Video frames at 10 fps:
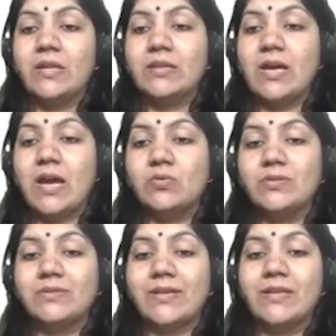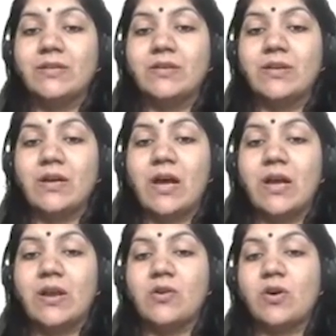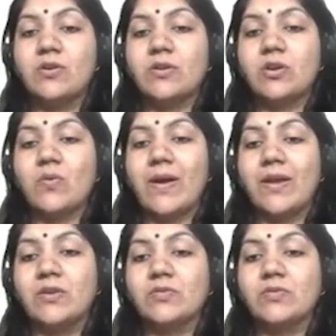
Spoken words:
the outsider are not required